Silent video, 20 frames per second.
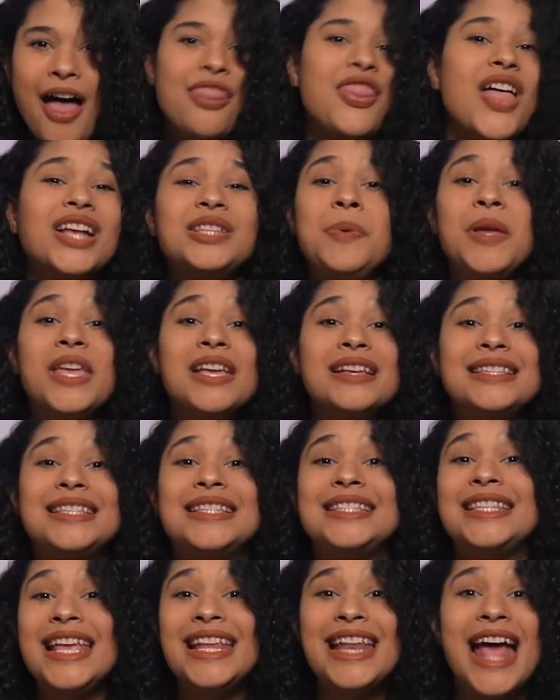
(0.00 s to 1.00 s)
That's because
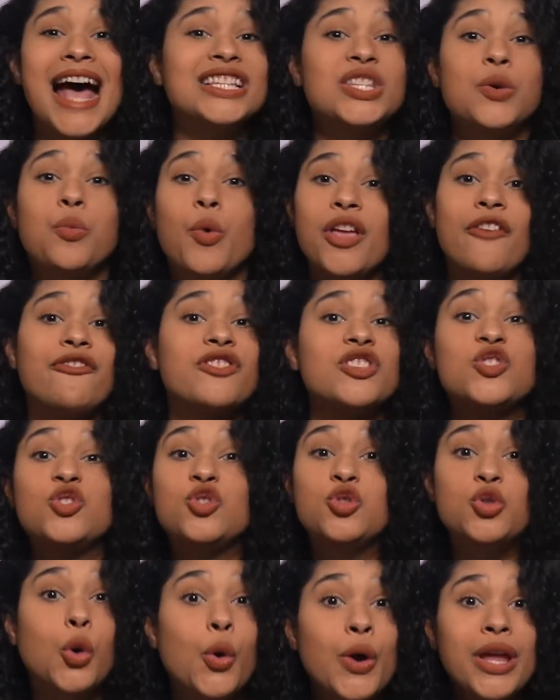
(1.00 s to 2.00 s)
sin has a way of
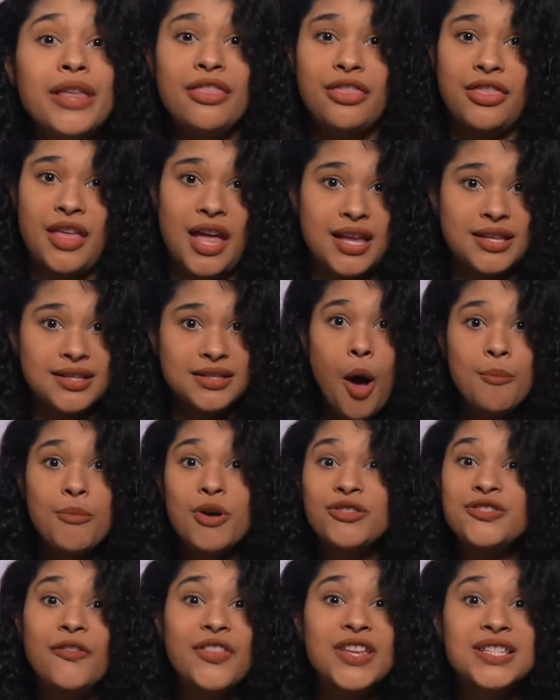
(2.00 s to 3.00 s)
destroying things.
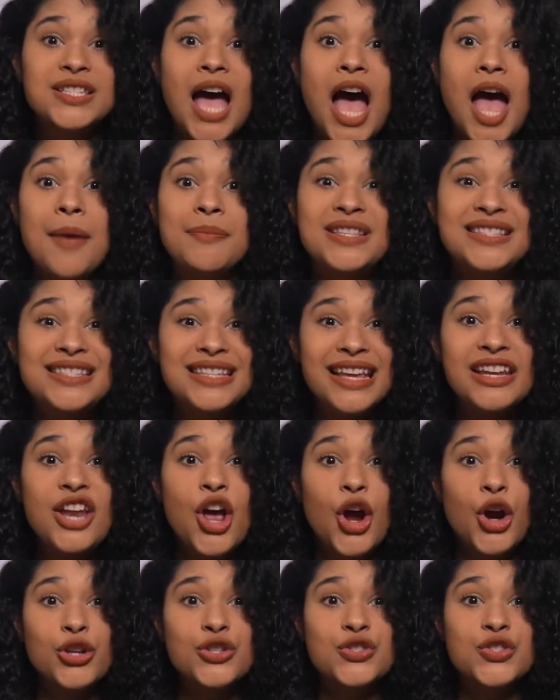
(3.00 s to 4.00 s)
Most of the time, sin
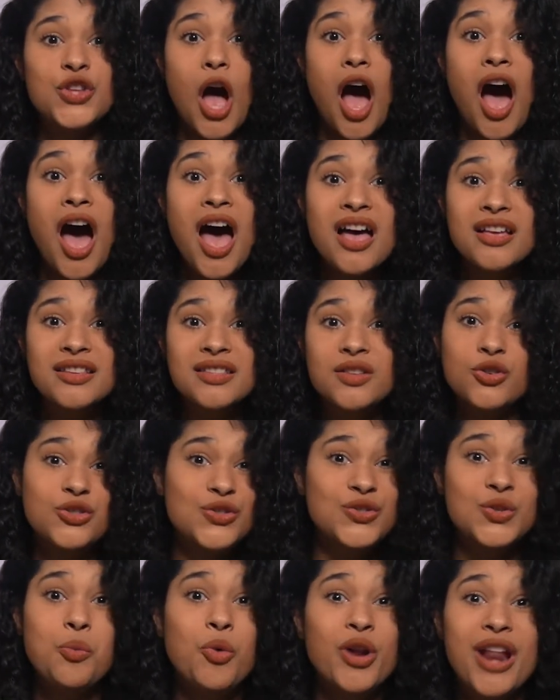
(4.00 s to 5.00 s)
hurts us or
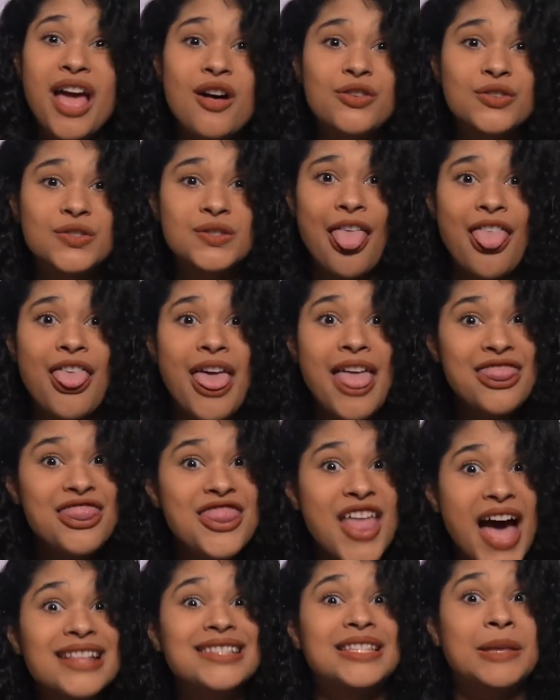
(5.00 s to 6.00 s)
someone else, and
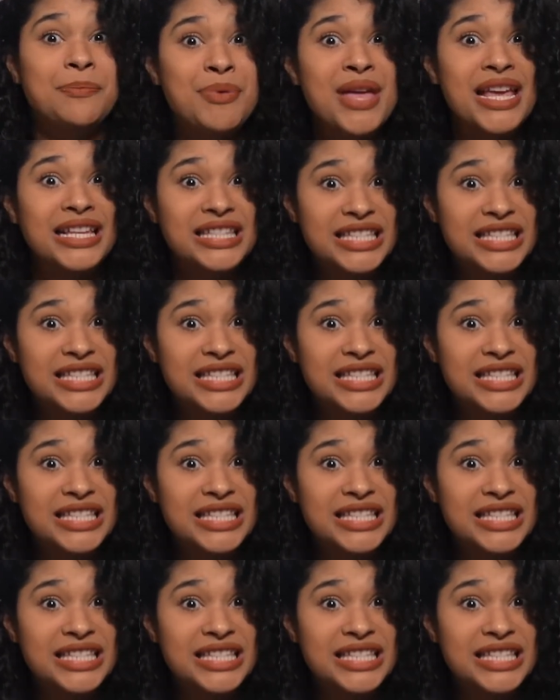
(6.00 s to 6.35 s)
that's a big